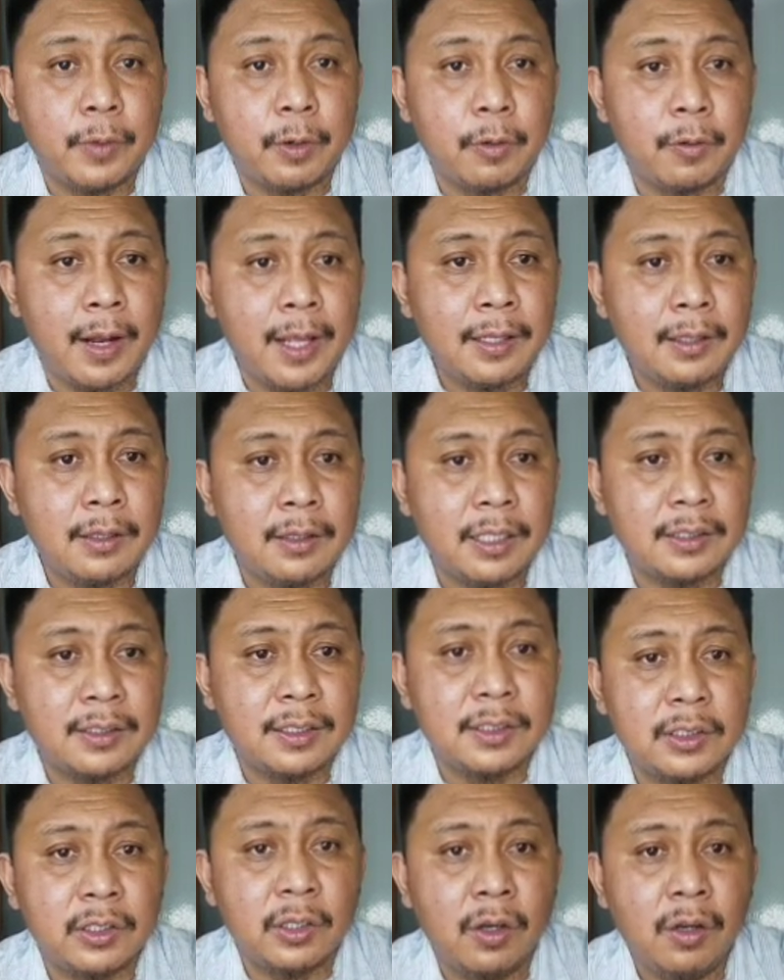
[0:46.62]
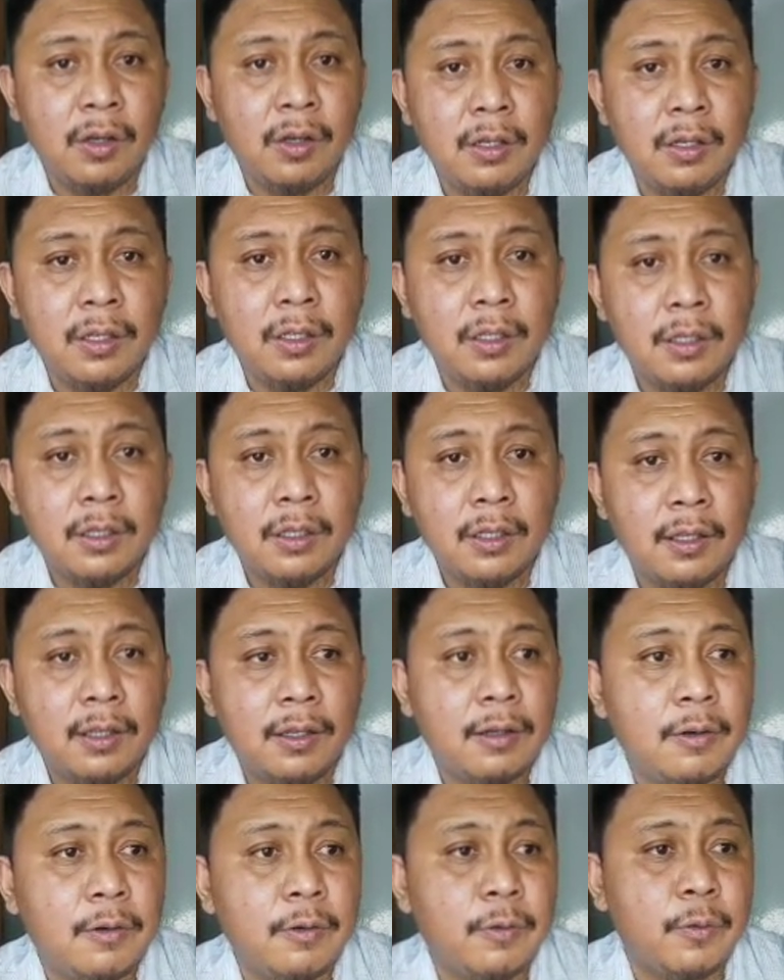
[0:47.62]
right? This is your
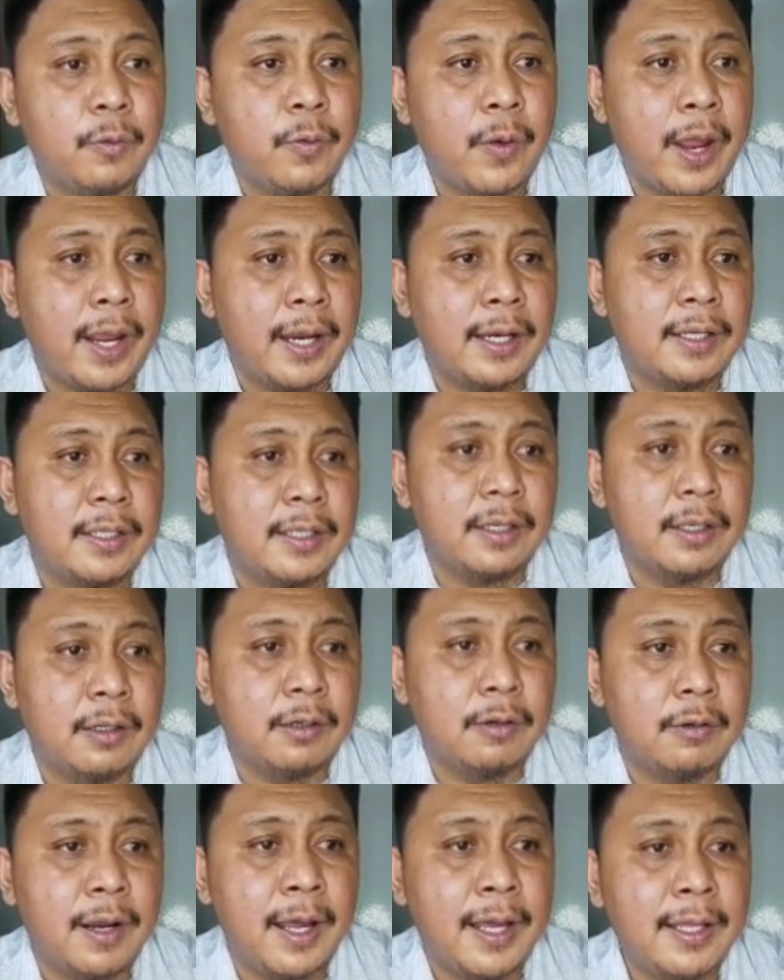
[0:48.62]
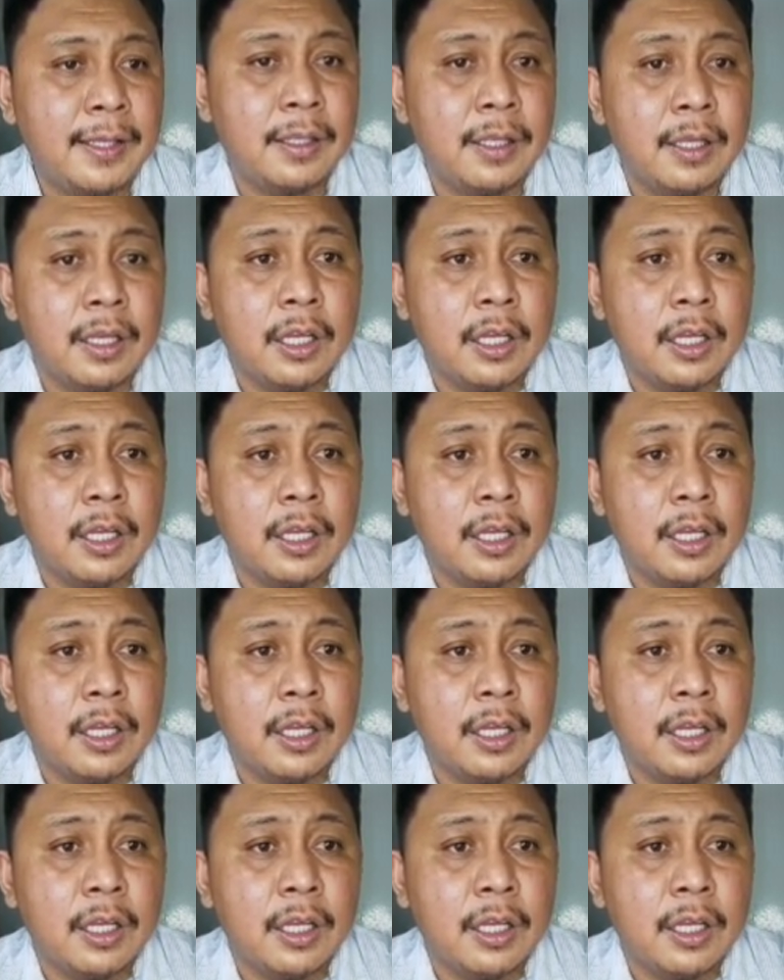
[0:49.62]
rain here, right?